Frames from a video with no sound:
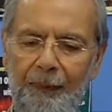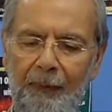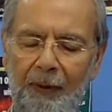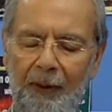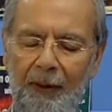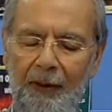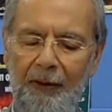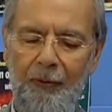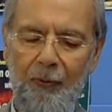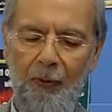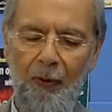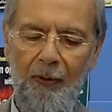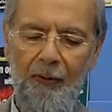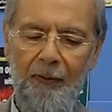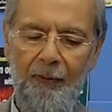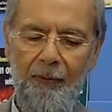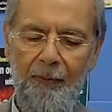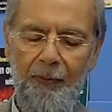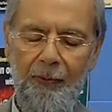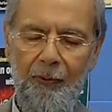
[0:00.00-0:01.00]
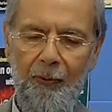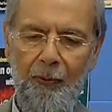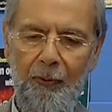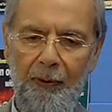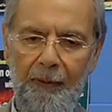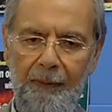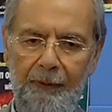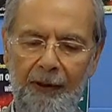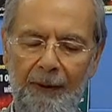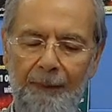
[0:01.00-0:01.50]
it's called
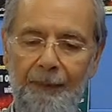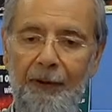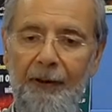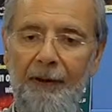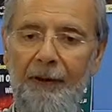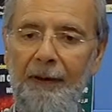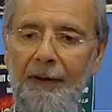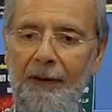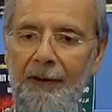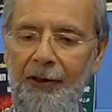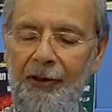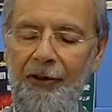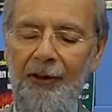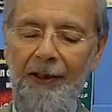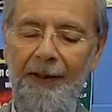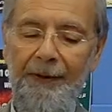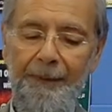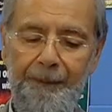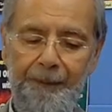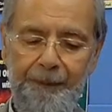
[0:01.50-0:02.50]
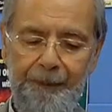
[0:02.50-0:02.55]
chapter Nisa,